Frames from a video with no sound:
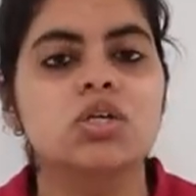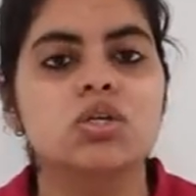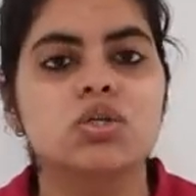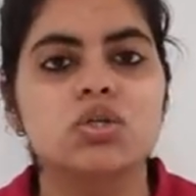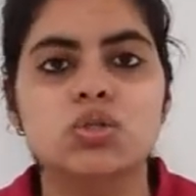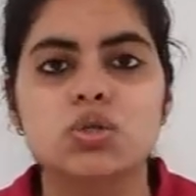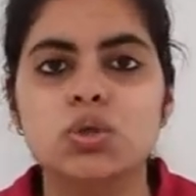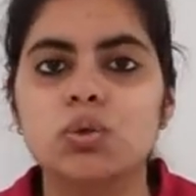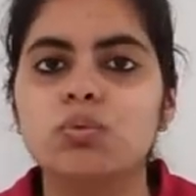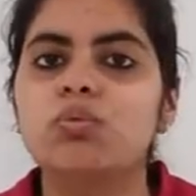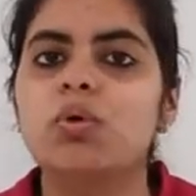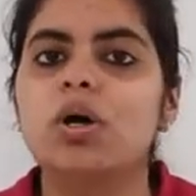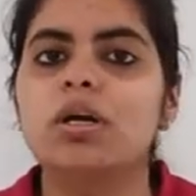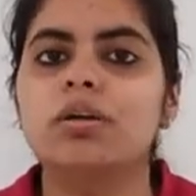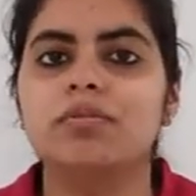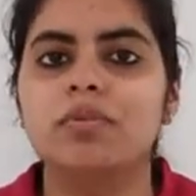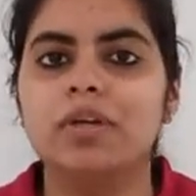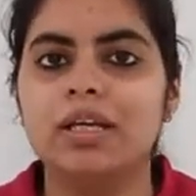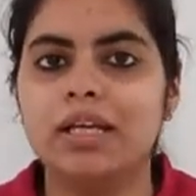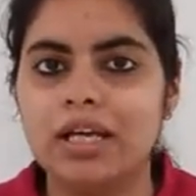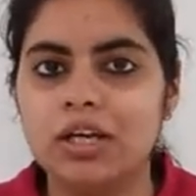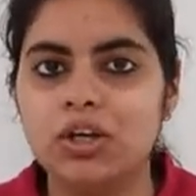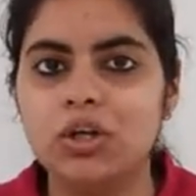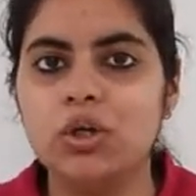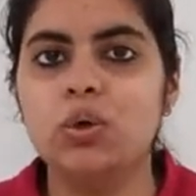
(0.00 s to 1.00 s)
So what
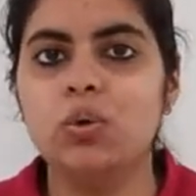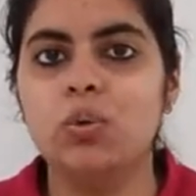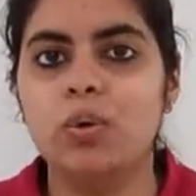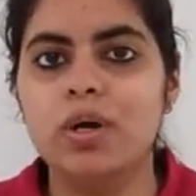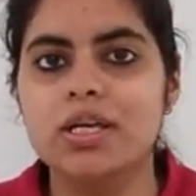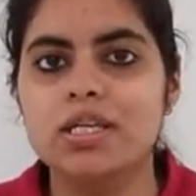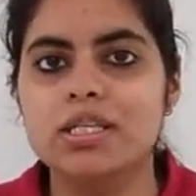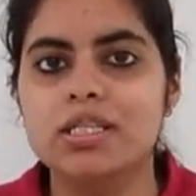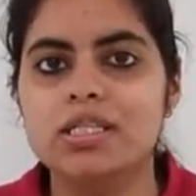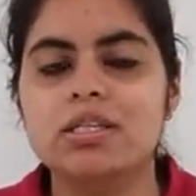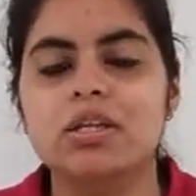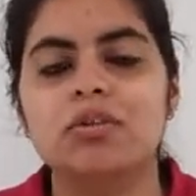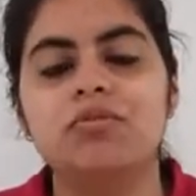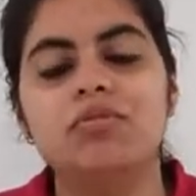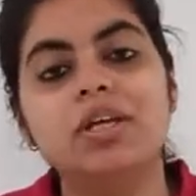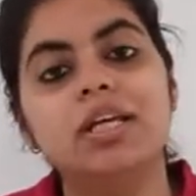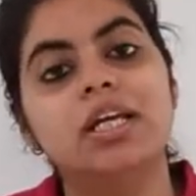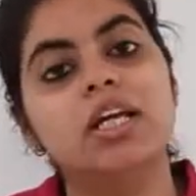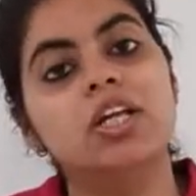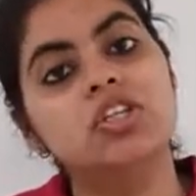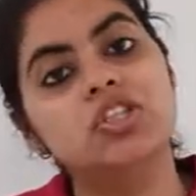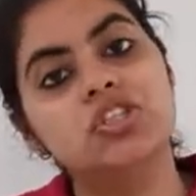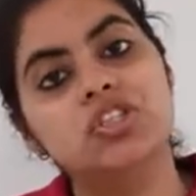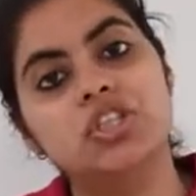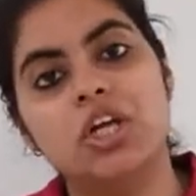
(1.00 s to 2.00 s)
we can do is we
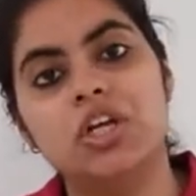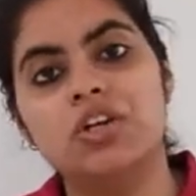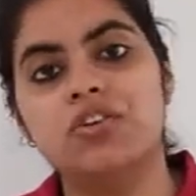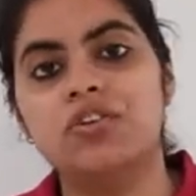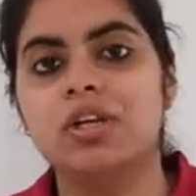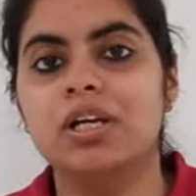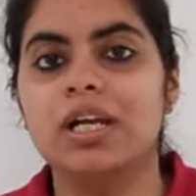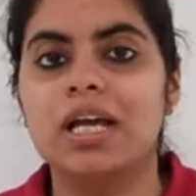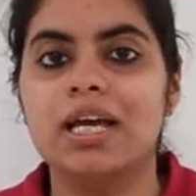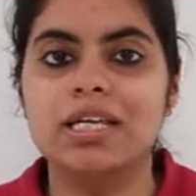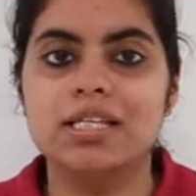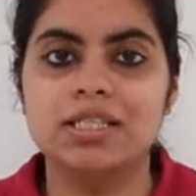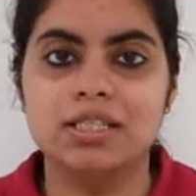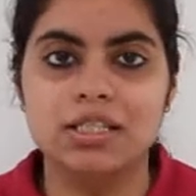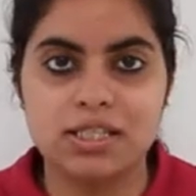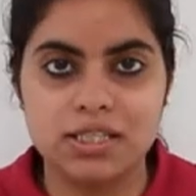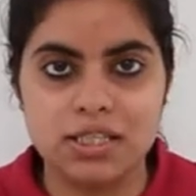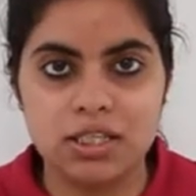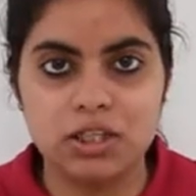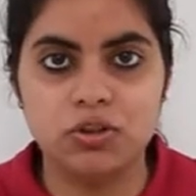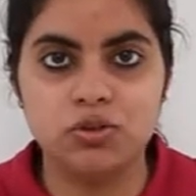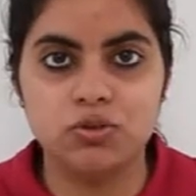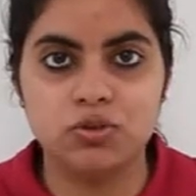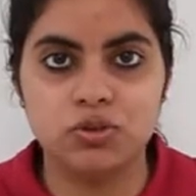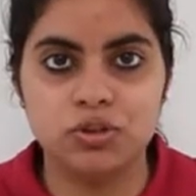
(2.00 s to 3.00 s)
can generalize the
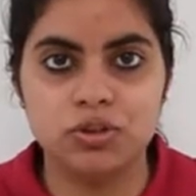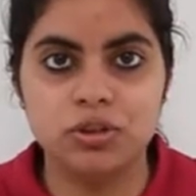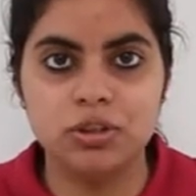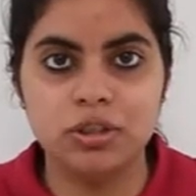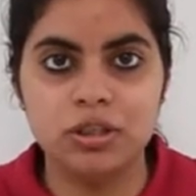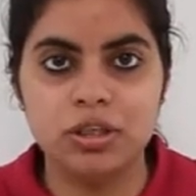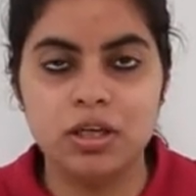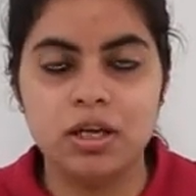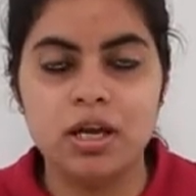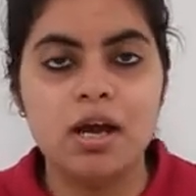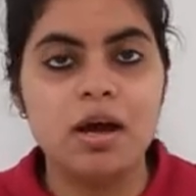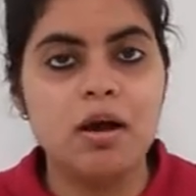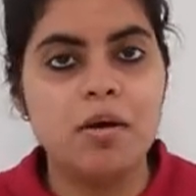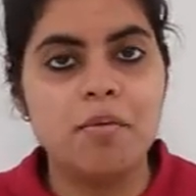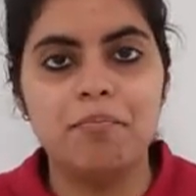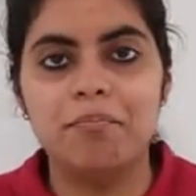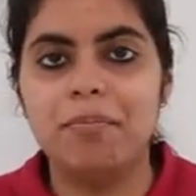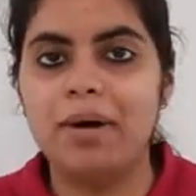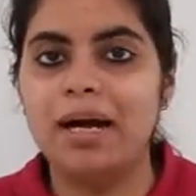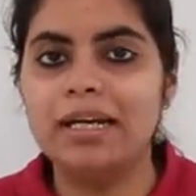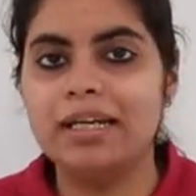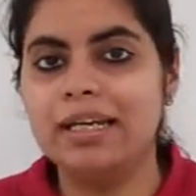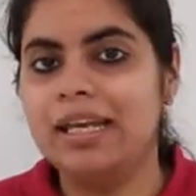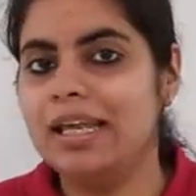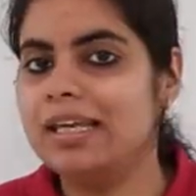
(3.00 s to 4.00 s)
solution
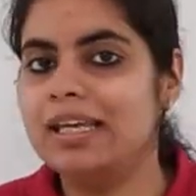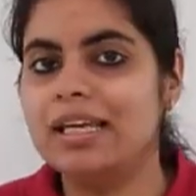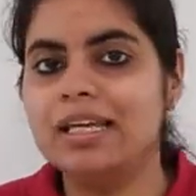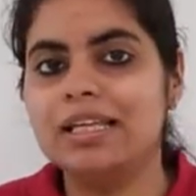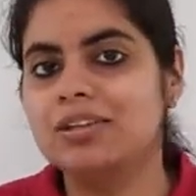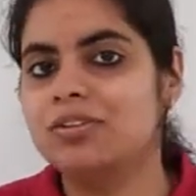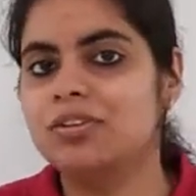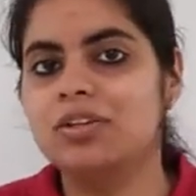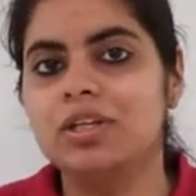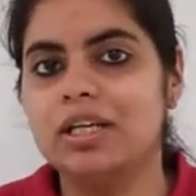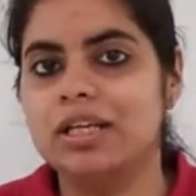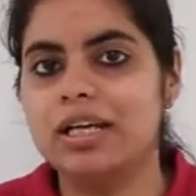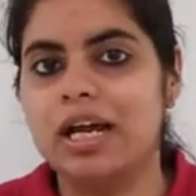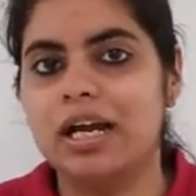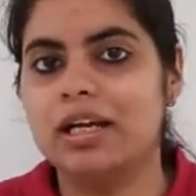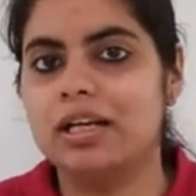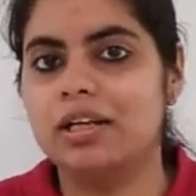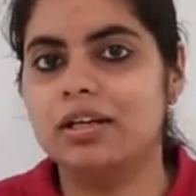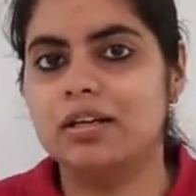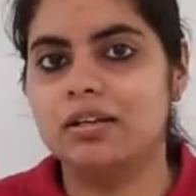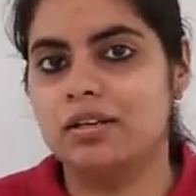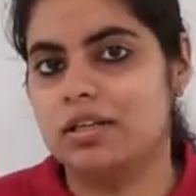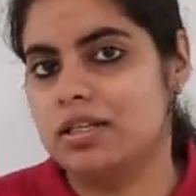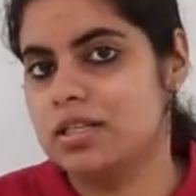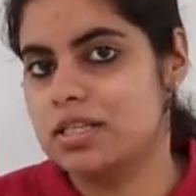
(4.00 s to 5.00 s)
by taking three
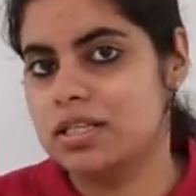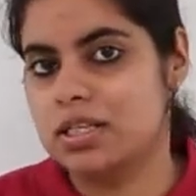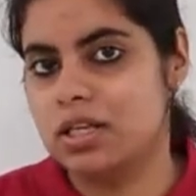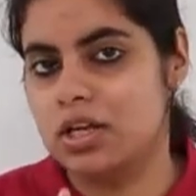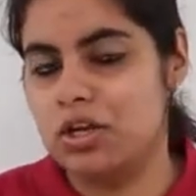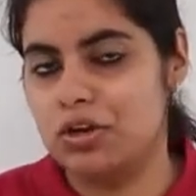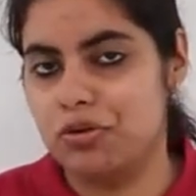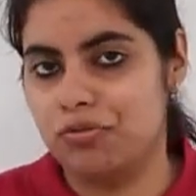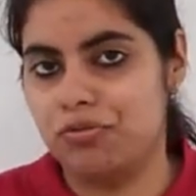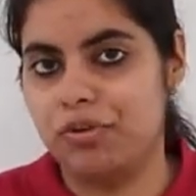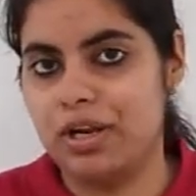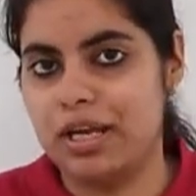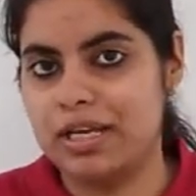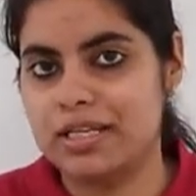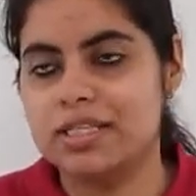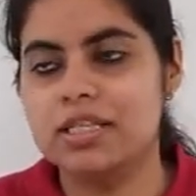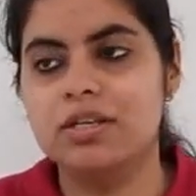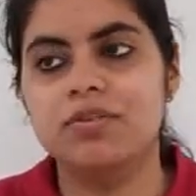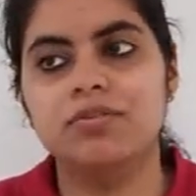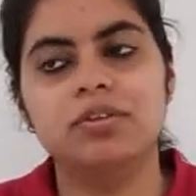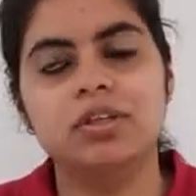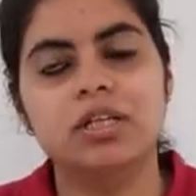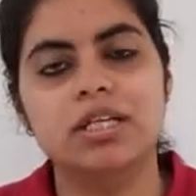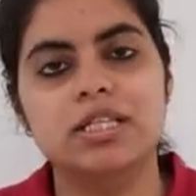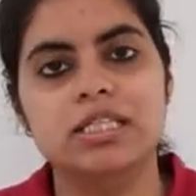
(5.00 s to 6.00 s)
categories
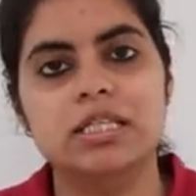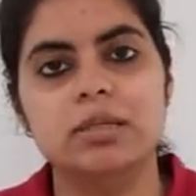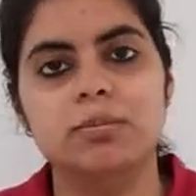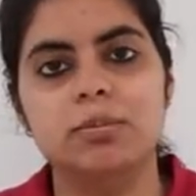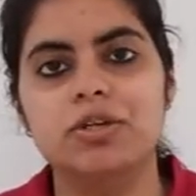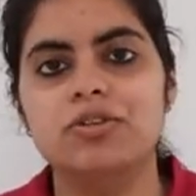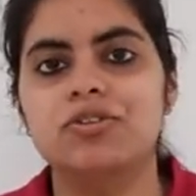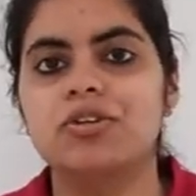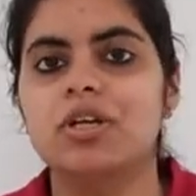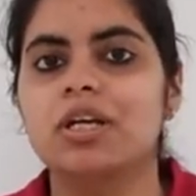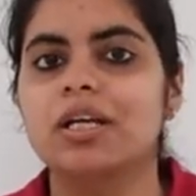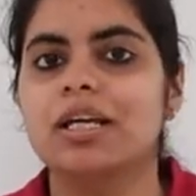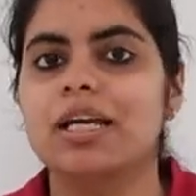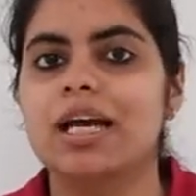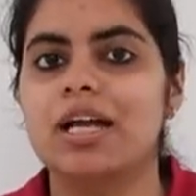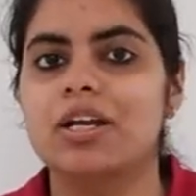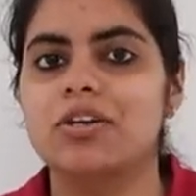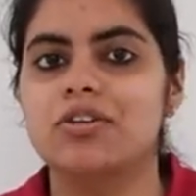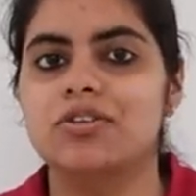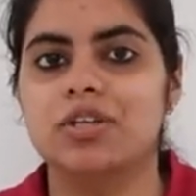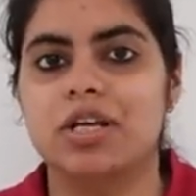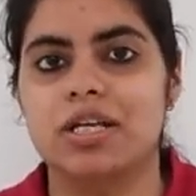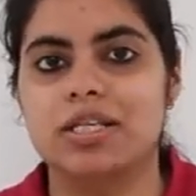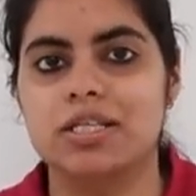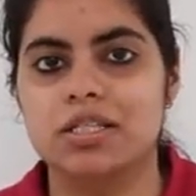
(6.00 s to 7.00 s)
reflexive, symmetric
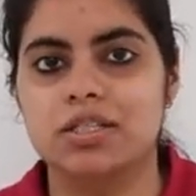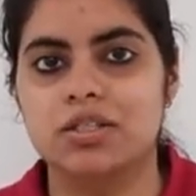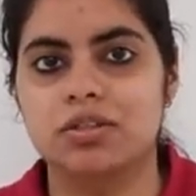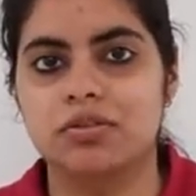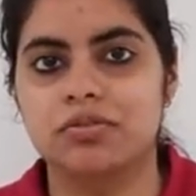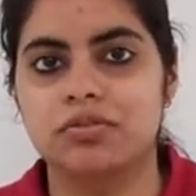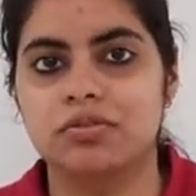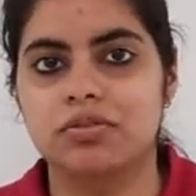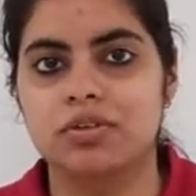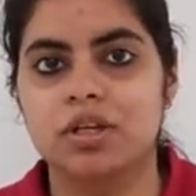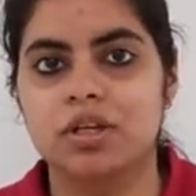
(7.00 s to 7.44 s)
and transitive.